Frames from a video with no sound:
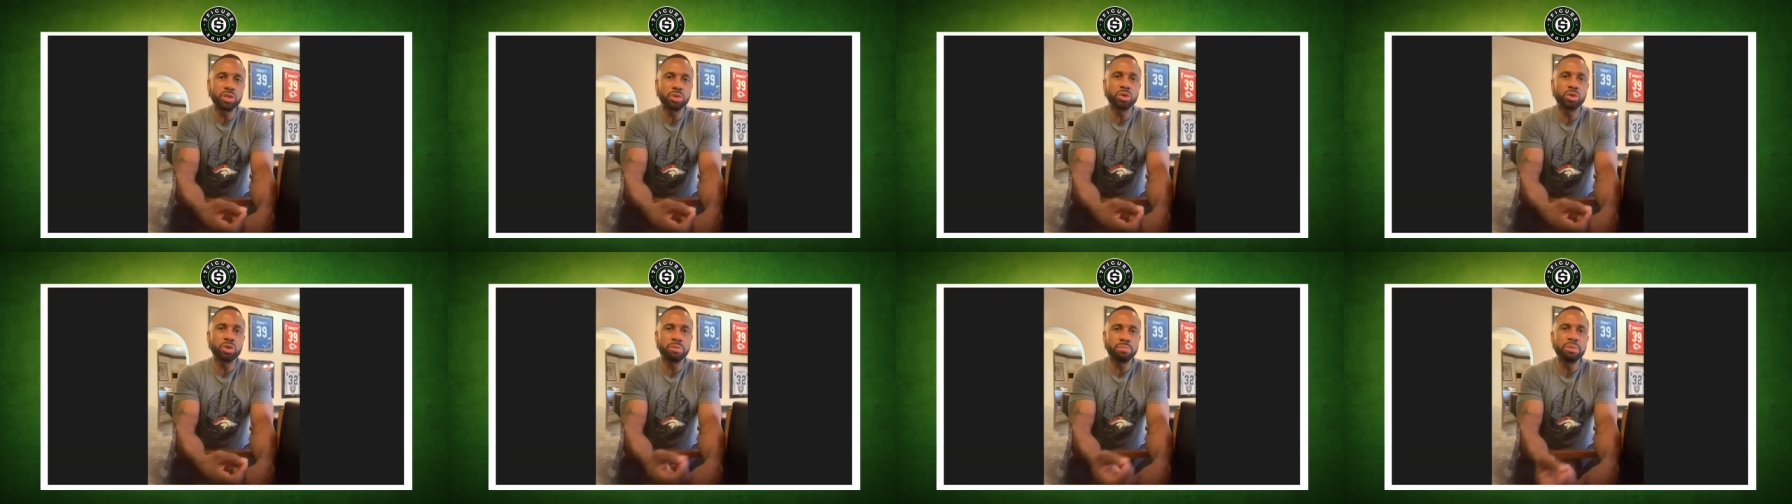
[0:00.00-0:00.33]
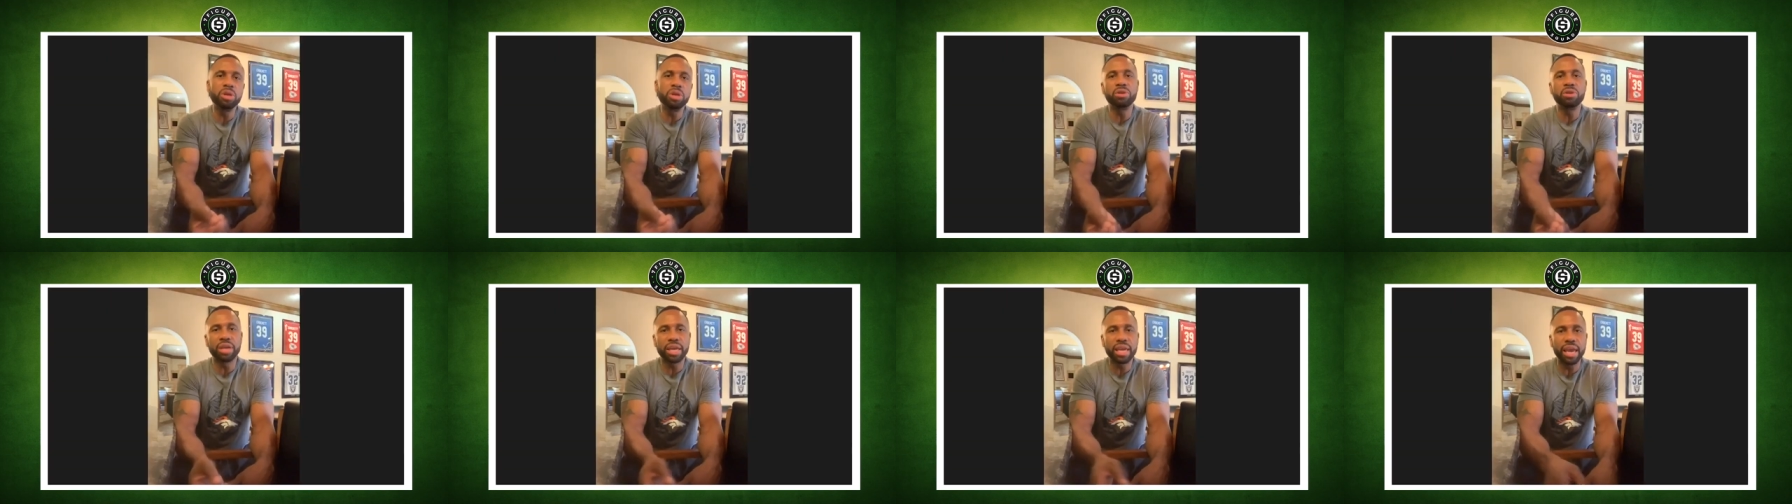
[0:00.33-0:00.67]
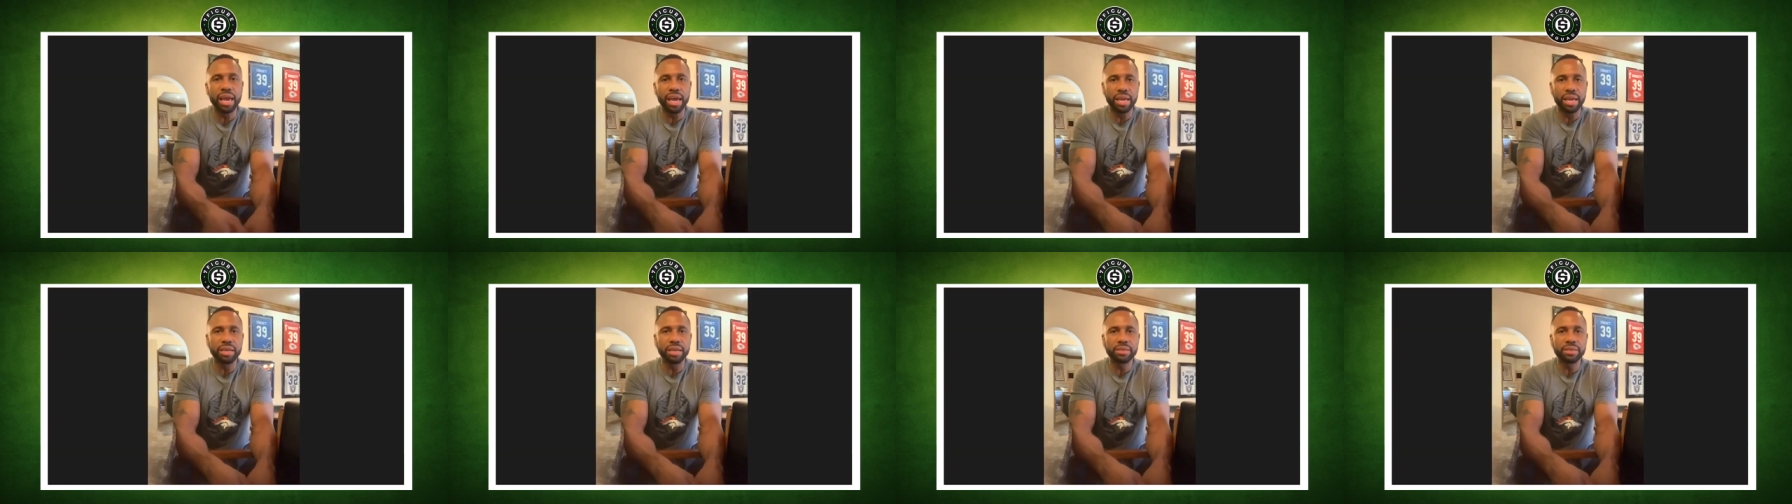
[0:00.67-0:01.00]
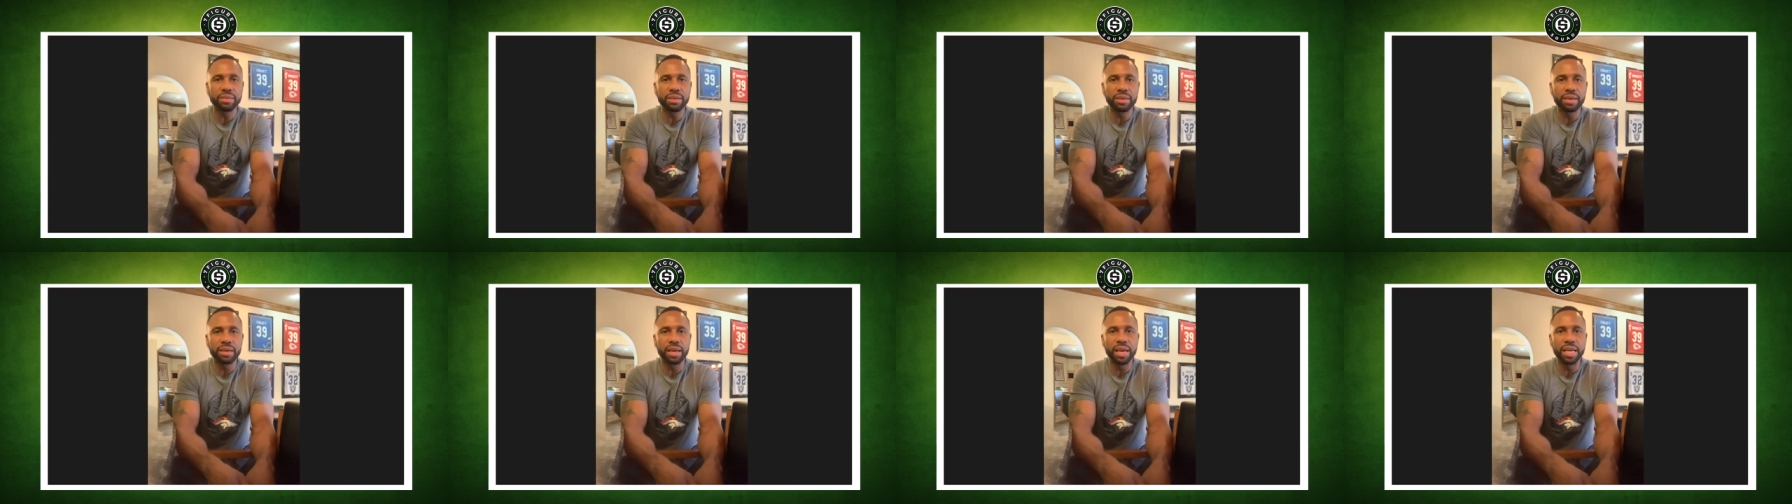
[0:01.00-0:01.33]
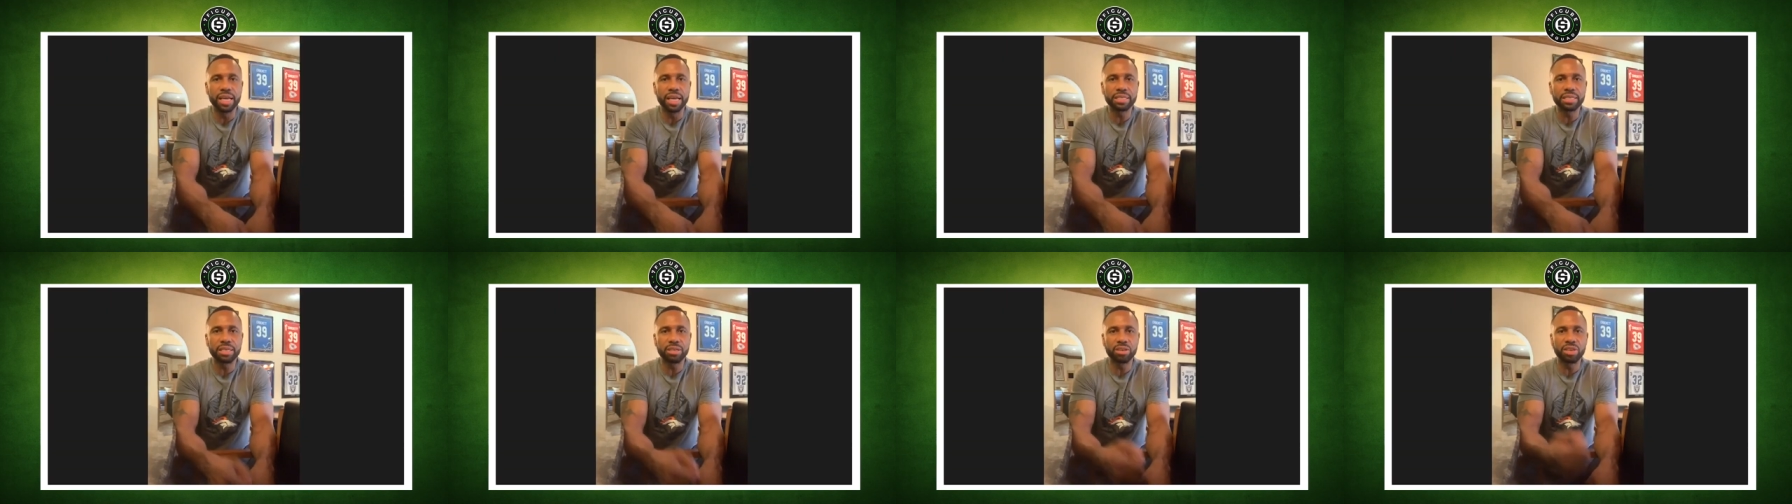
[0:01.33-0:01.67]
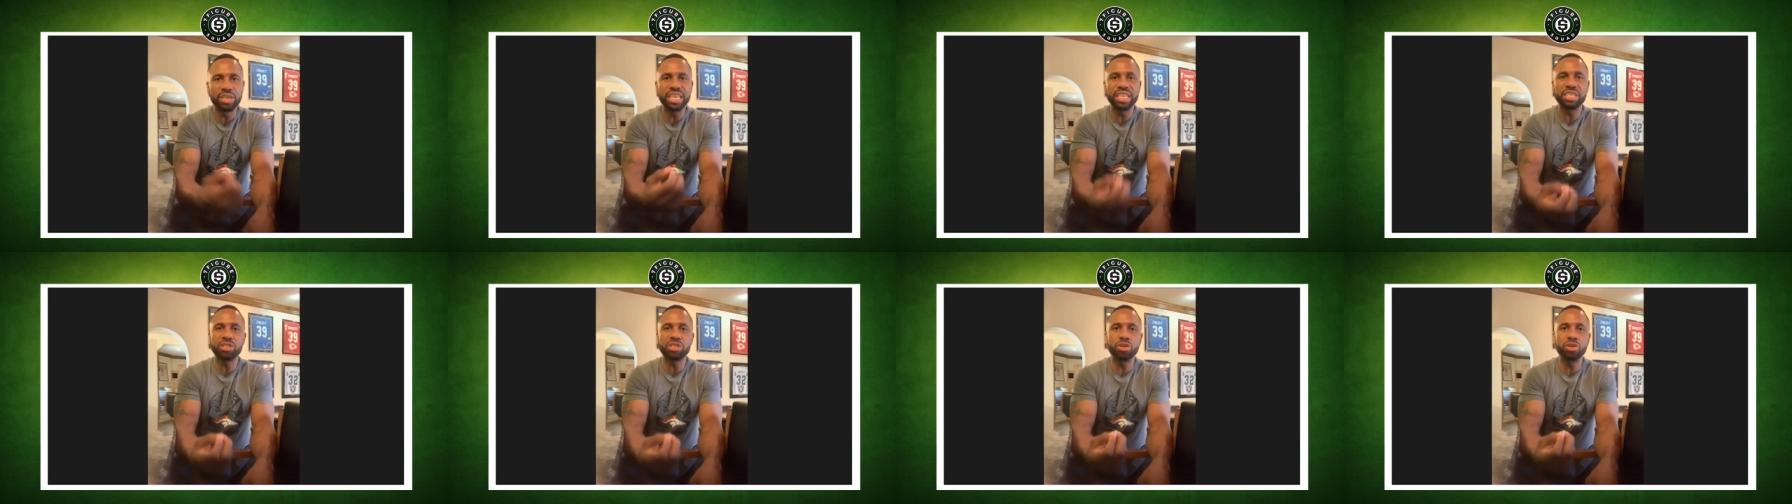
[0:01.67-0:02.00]
to communicate. It's to
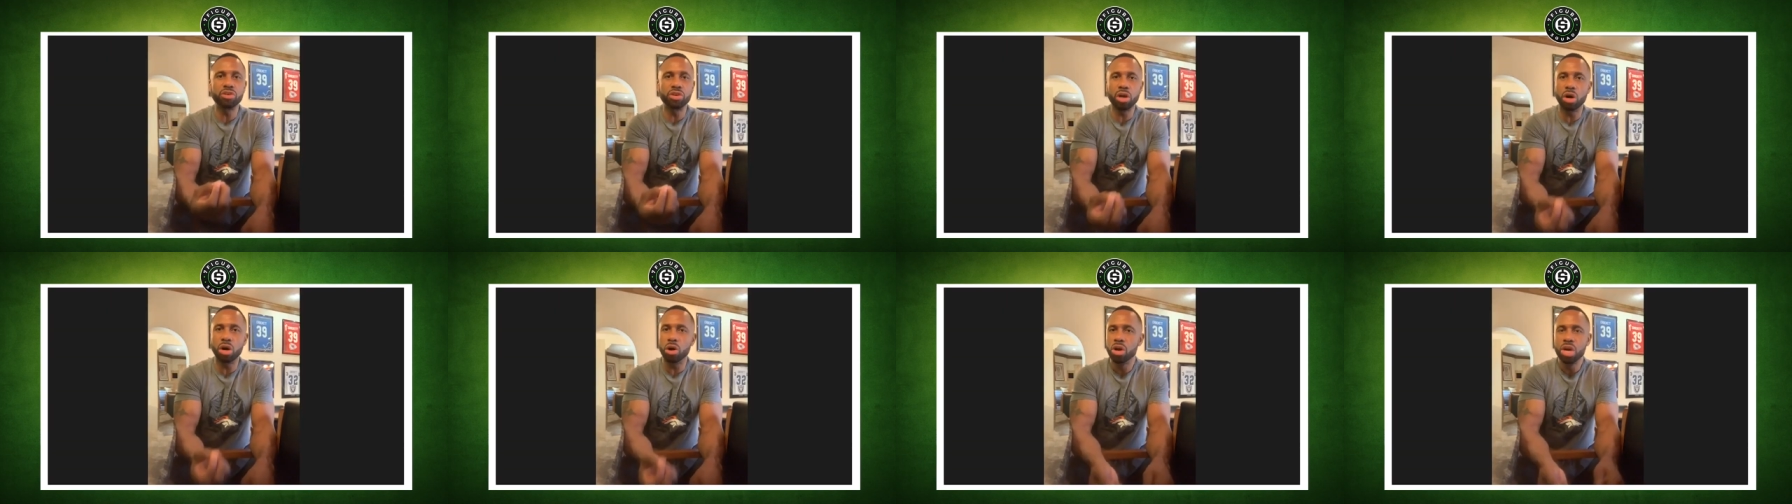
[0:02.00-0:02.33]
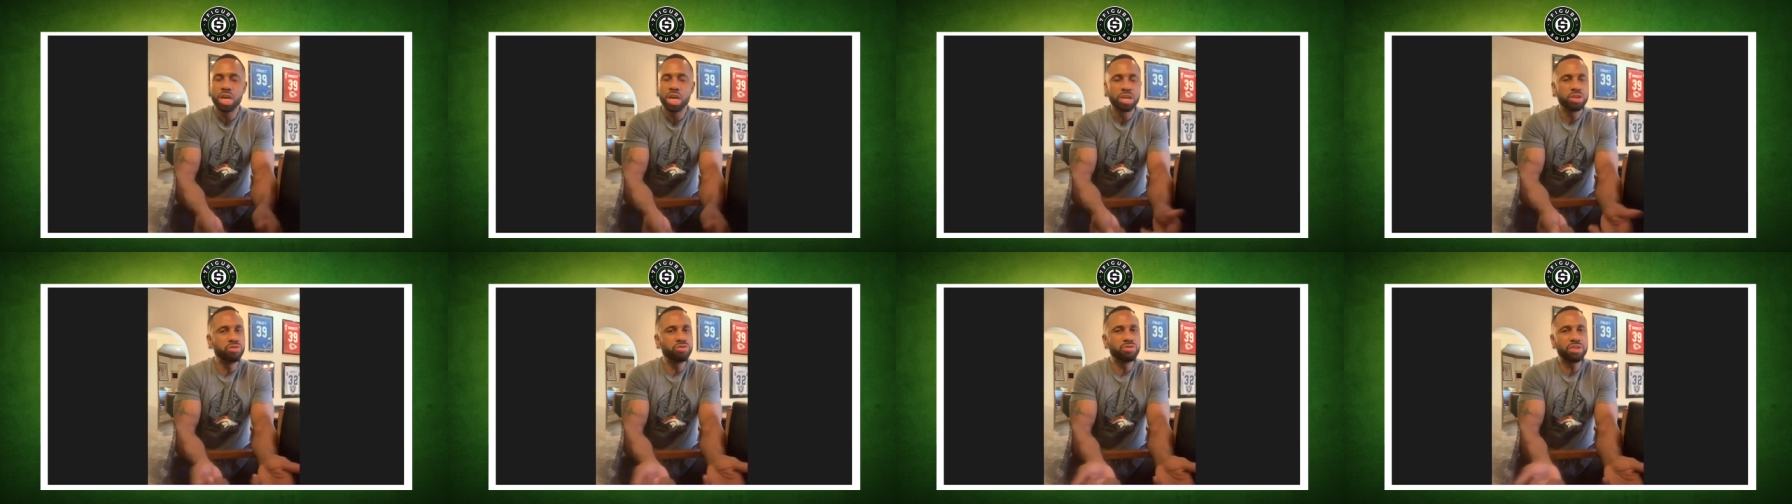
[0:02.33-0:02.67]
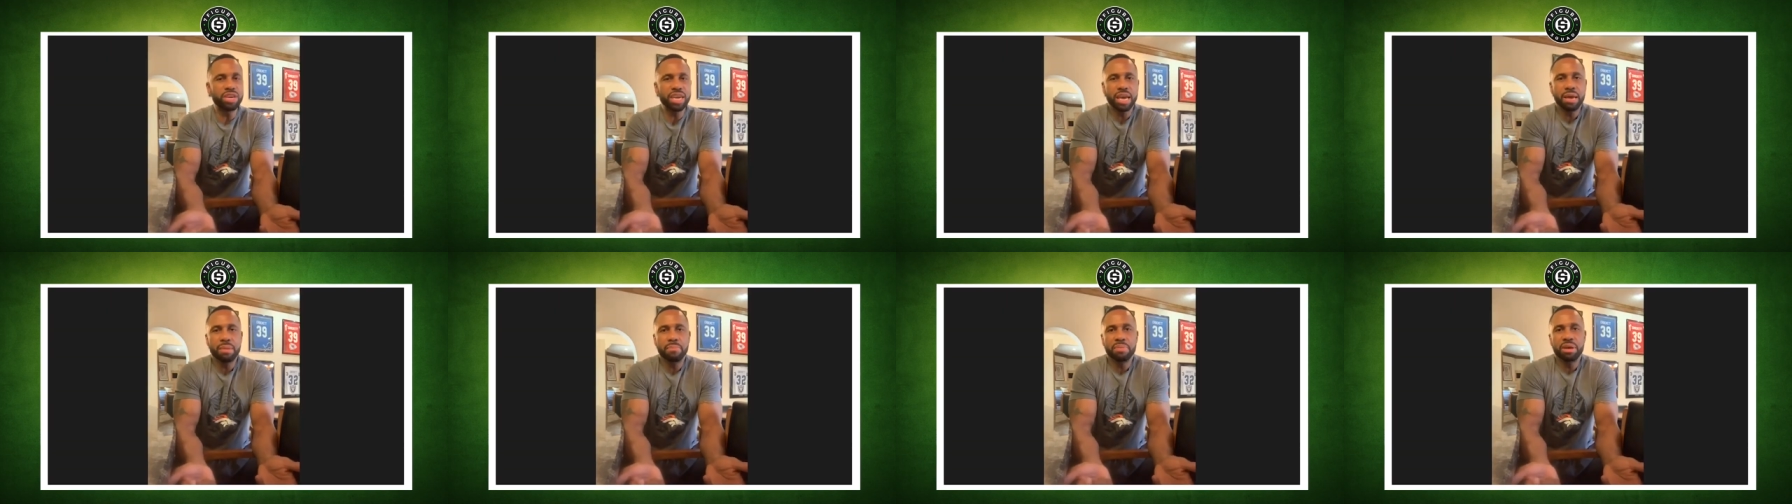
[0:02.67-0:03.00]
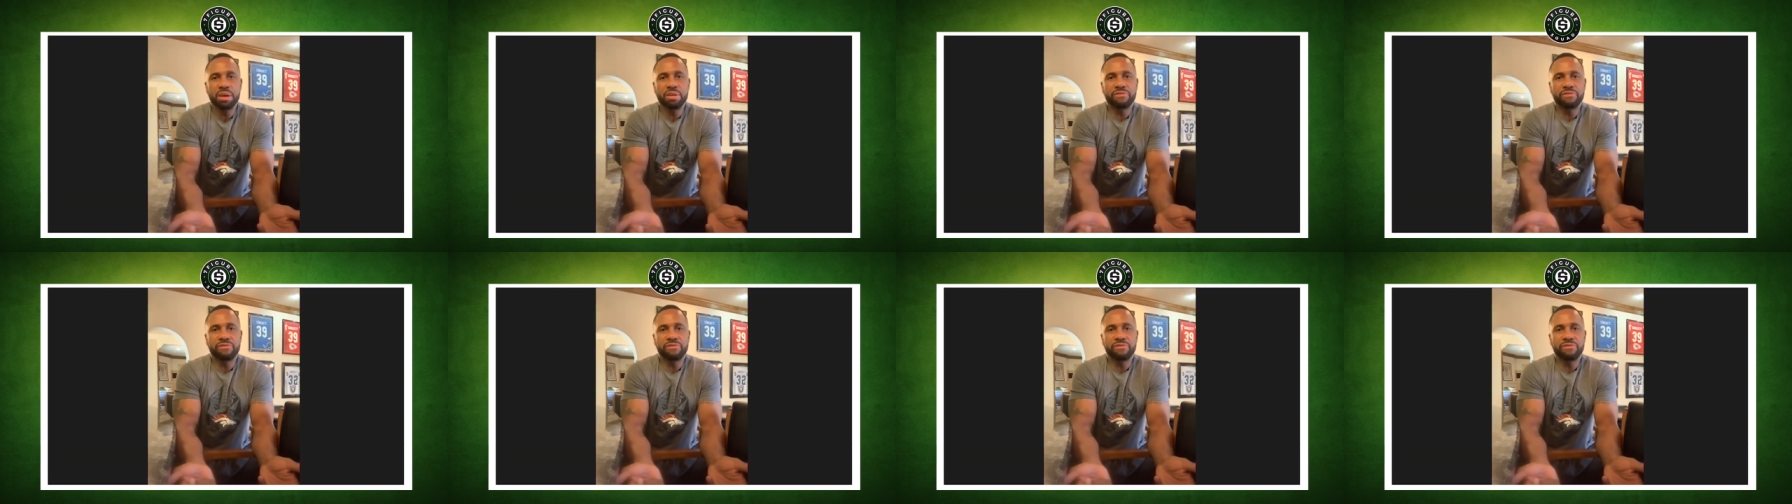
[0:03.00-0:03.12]
get to know. You can't be